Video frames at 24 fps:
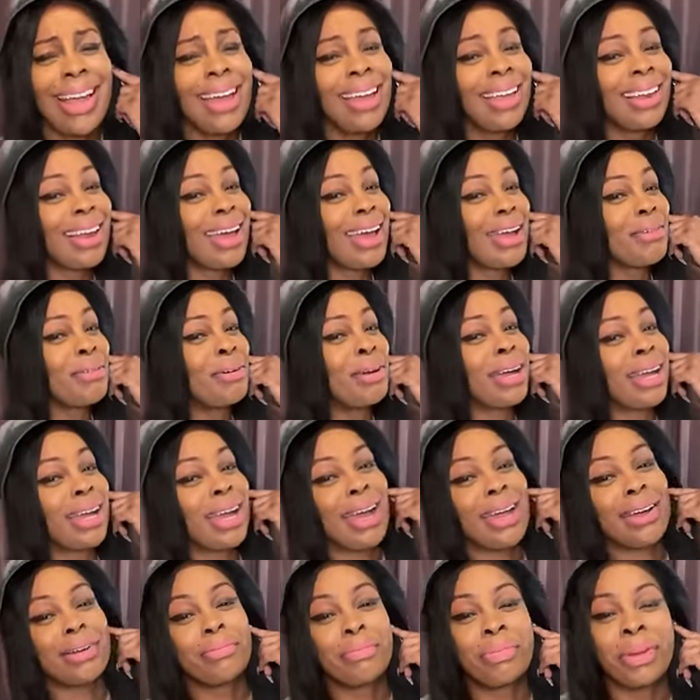Like, what
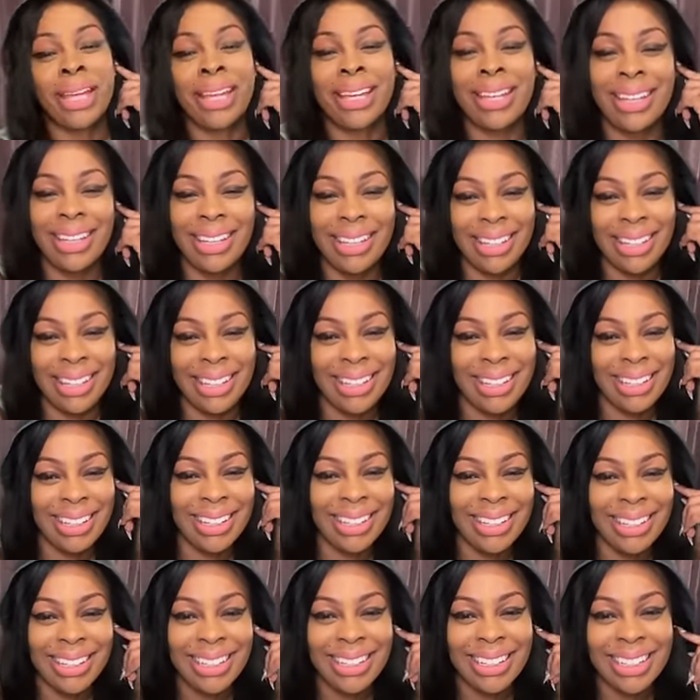kind of
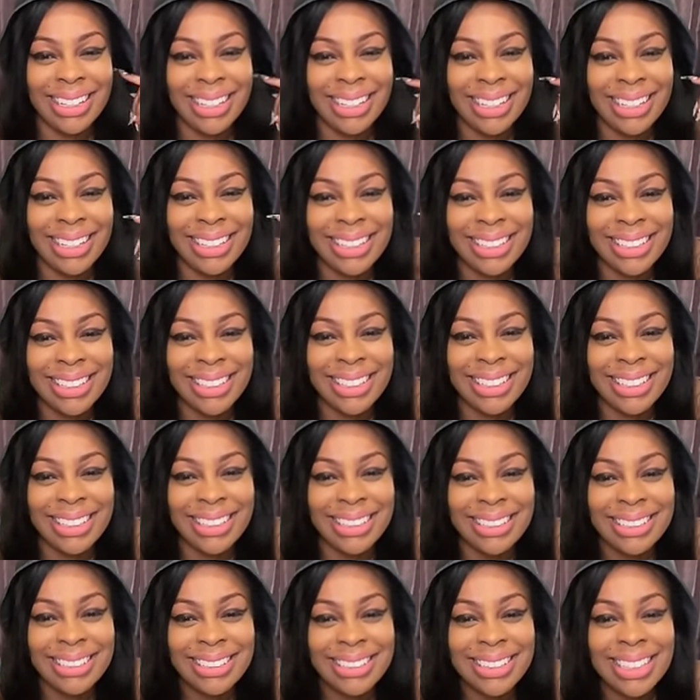
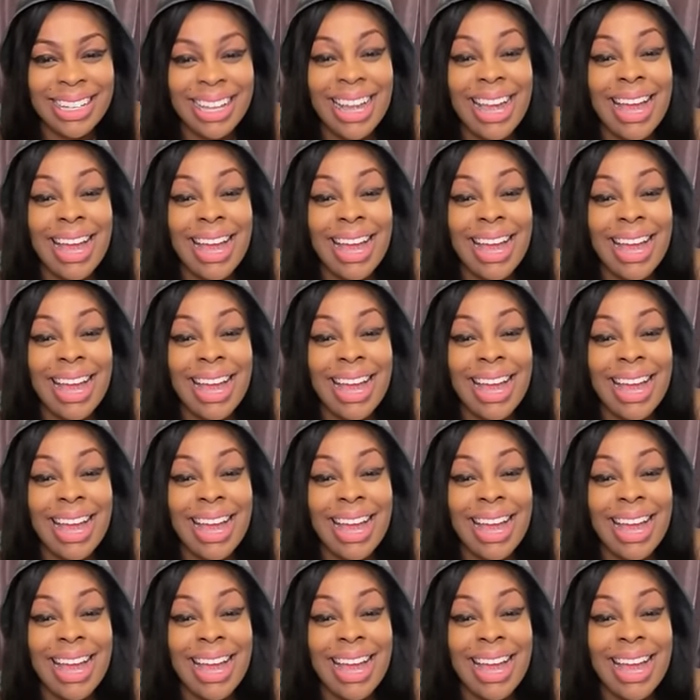beans?